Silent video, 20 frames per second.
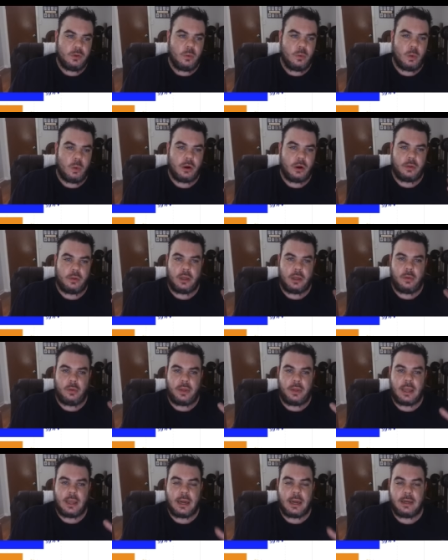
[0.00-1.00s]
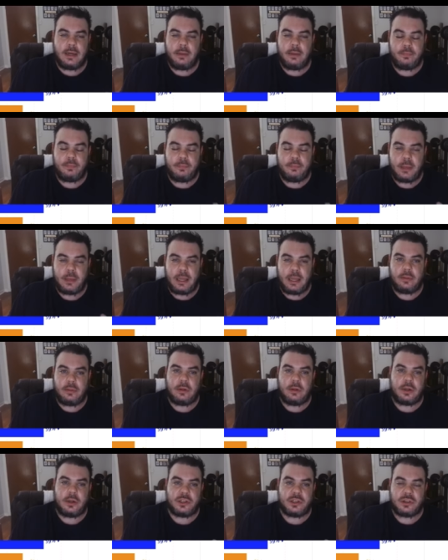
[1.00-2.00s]
where you know the NDP and
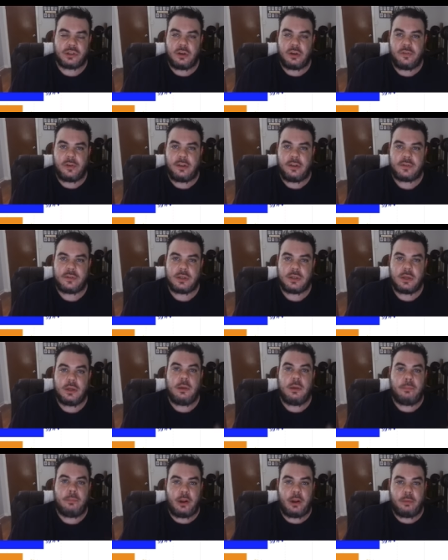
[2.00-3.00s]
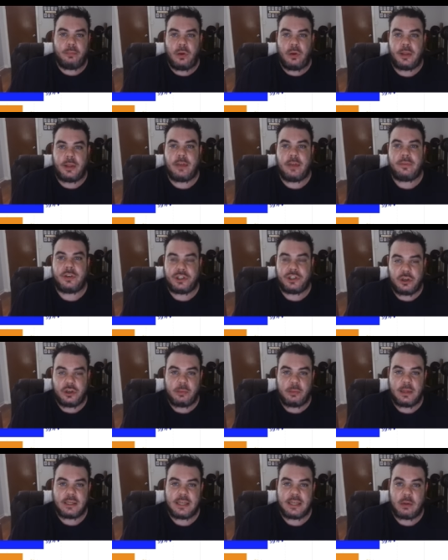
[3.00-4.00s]
the Conservatives Pierre Polyev and
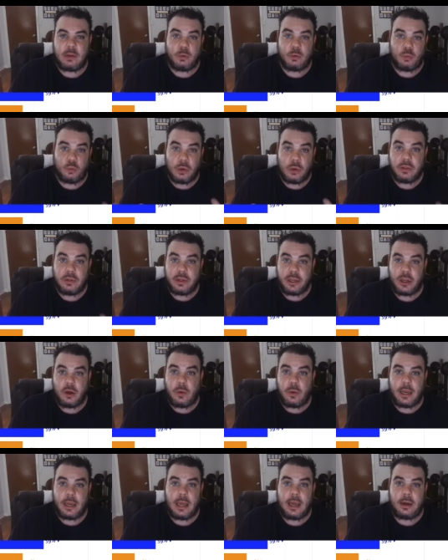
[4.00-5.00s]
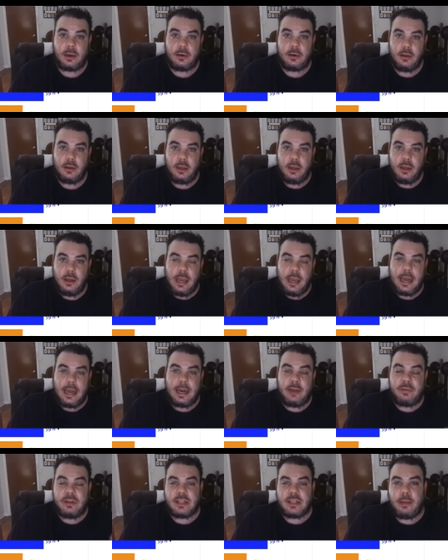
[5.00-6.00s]
Jugmeet Singh were really going at it. And
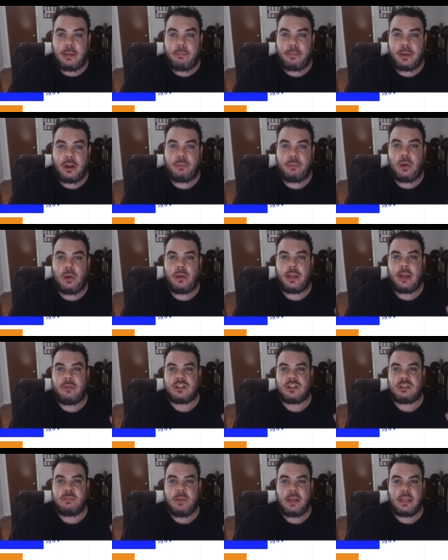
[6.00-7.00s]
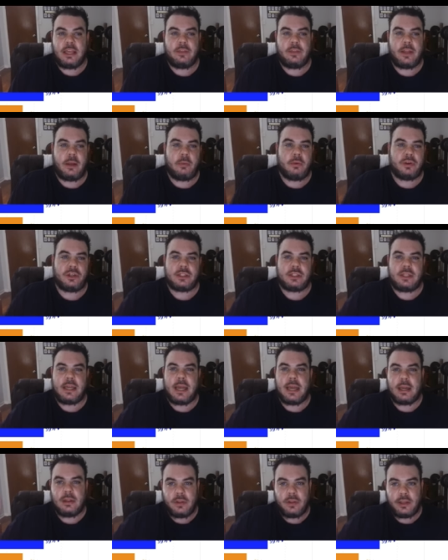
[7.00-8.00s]
every time Pierre Polyev was speaking, they were just
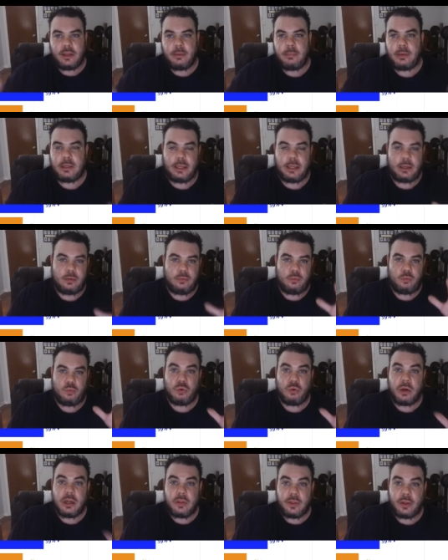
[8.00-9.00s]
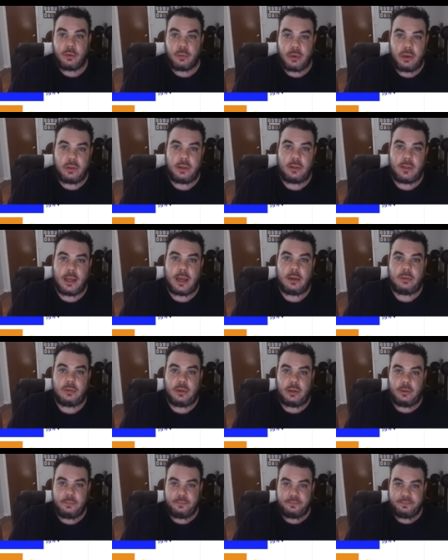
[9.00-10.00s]
heckling him and like really, really loudly.